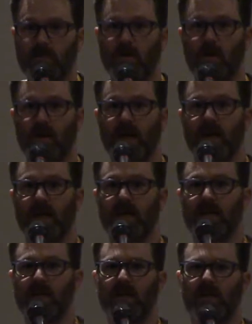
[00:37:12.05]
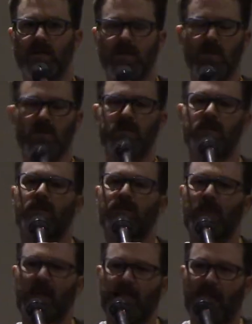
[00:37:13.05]
Okay, so
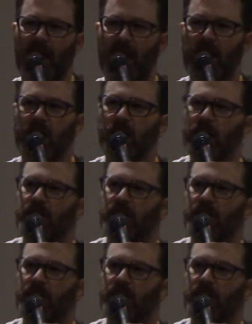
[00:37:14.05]
stuff like that.